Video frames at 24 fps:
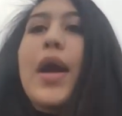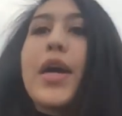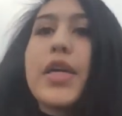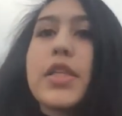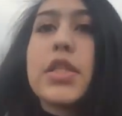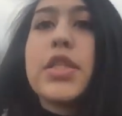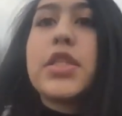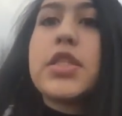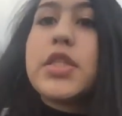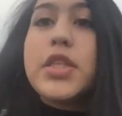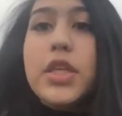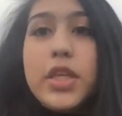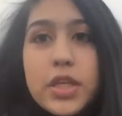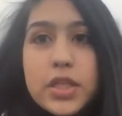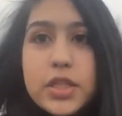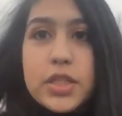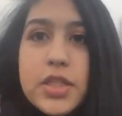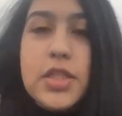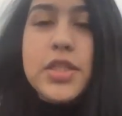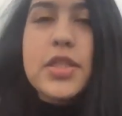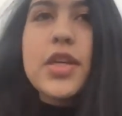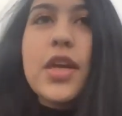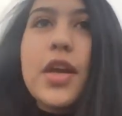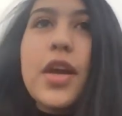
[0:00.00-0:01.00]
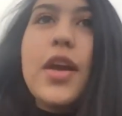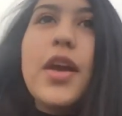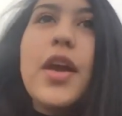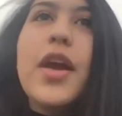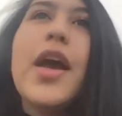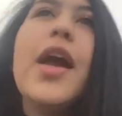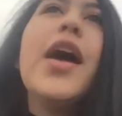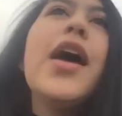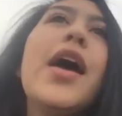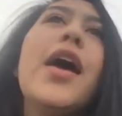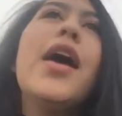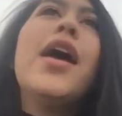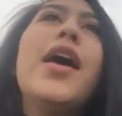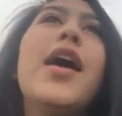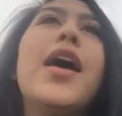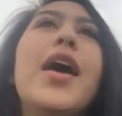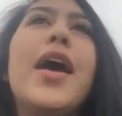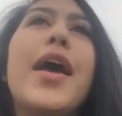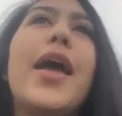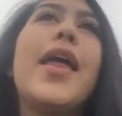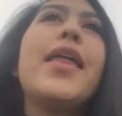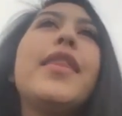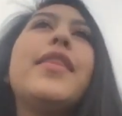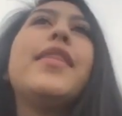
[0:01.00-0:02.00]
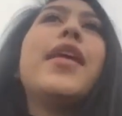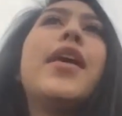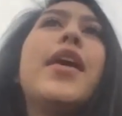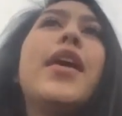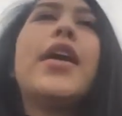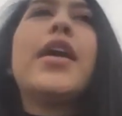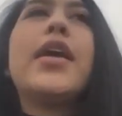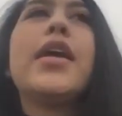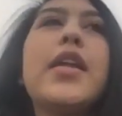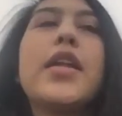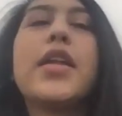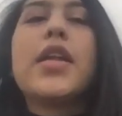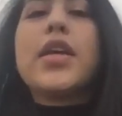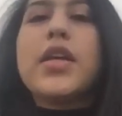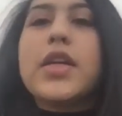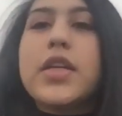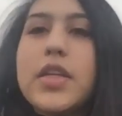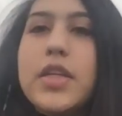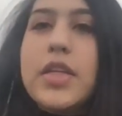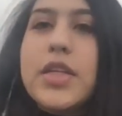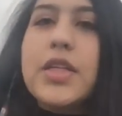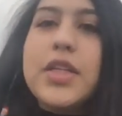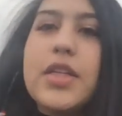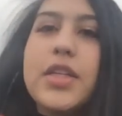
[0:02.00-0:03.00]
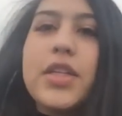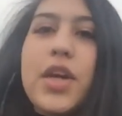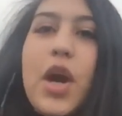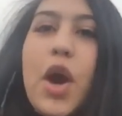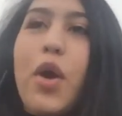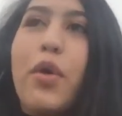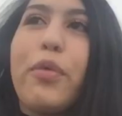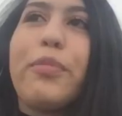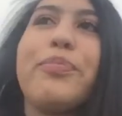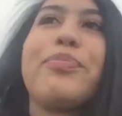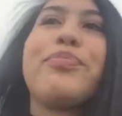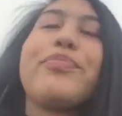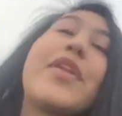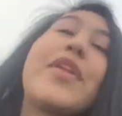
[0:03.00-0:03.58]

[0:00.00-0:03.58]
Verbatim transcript: at 6 and then, oh,